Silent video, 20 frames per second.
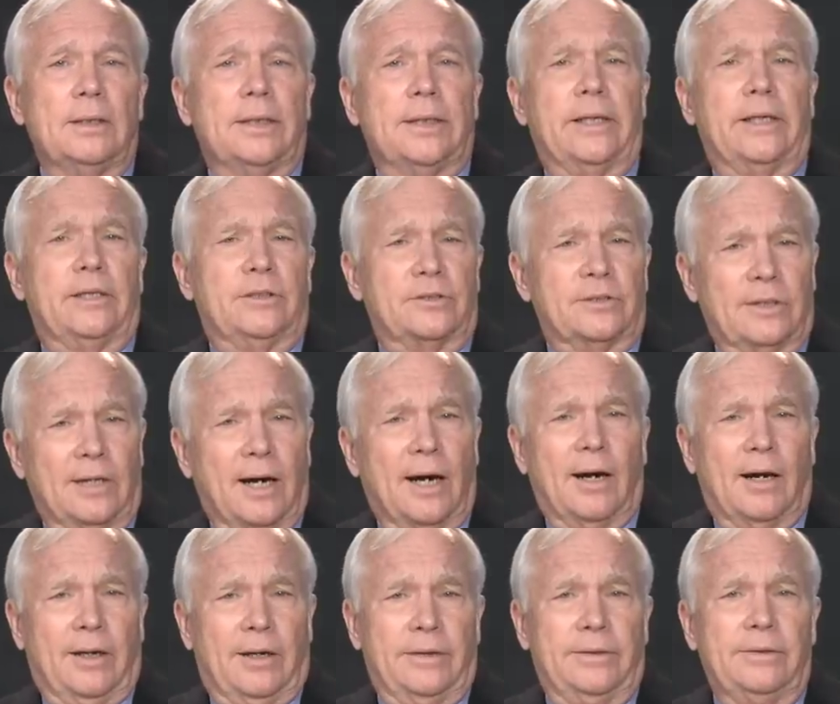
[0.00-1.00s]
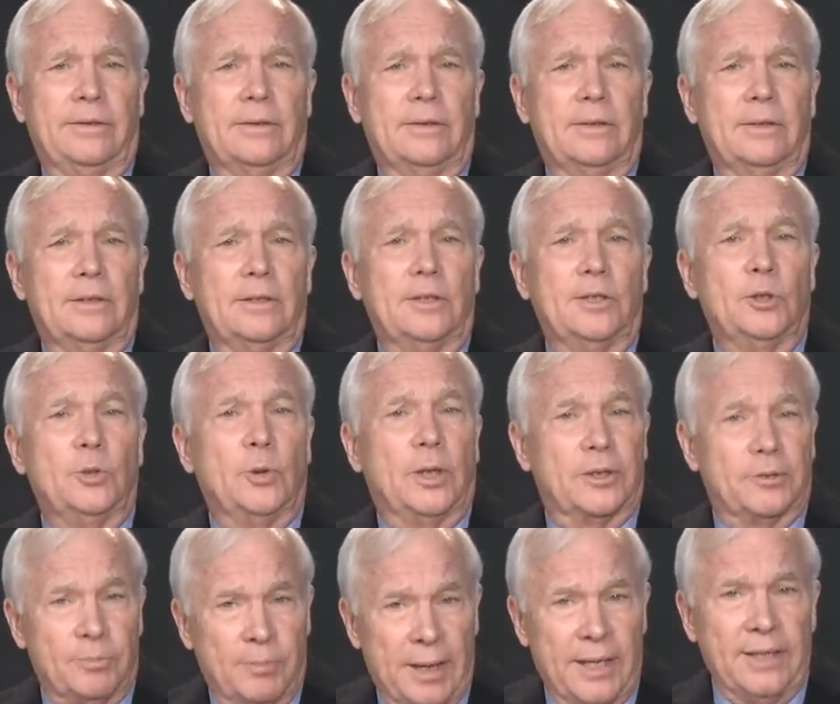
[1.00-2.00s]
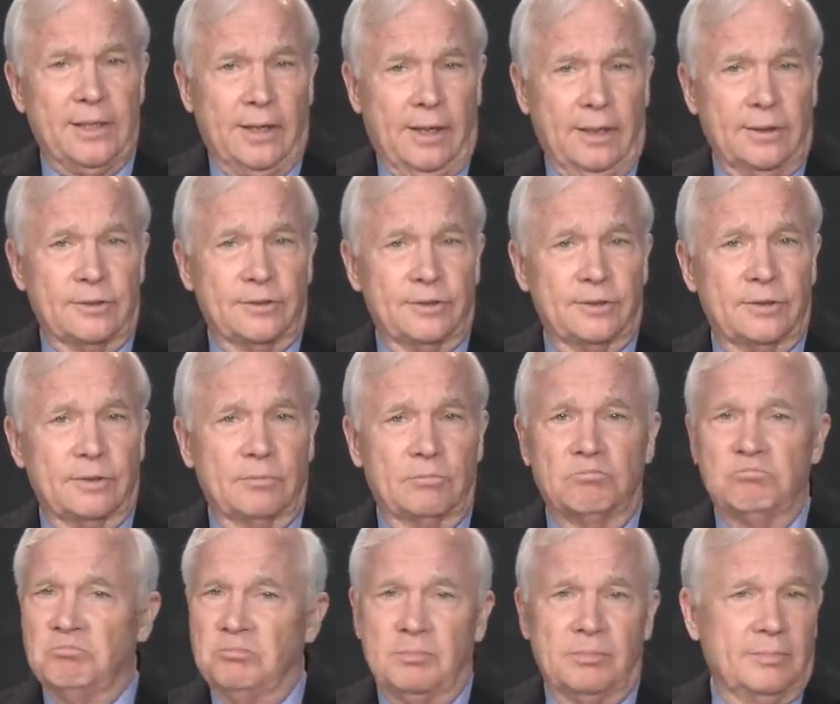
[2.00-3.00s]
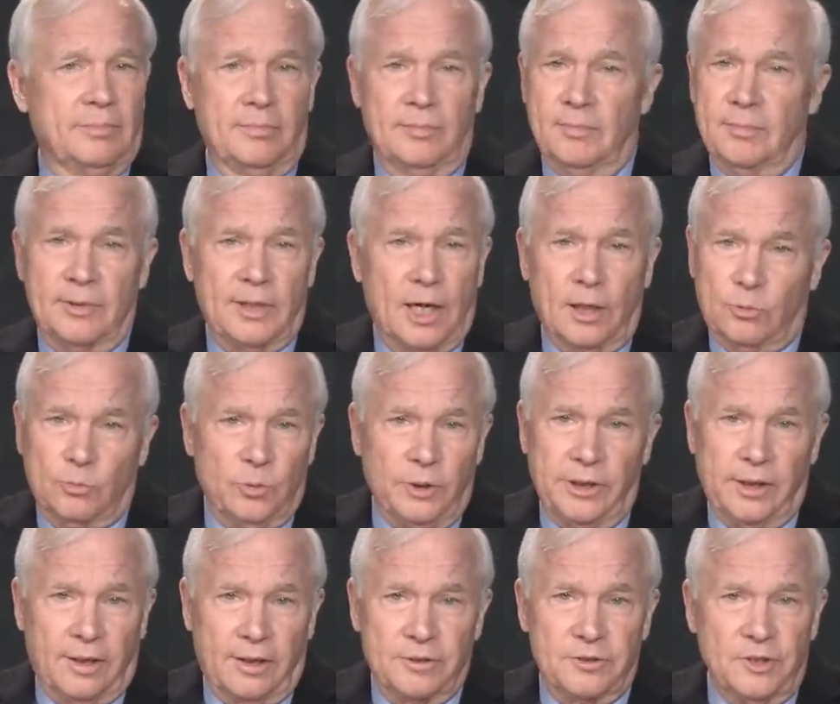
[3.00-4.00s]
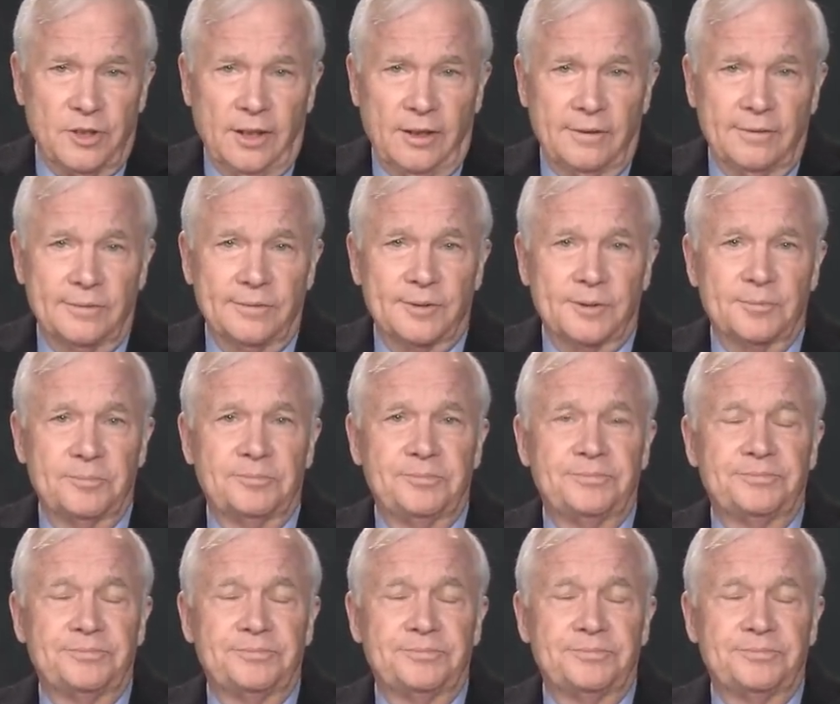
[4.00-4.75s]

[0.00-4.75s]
It is God who hath made us, not we ourselves.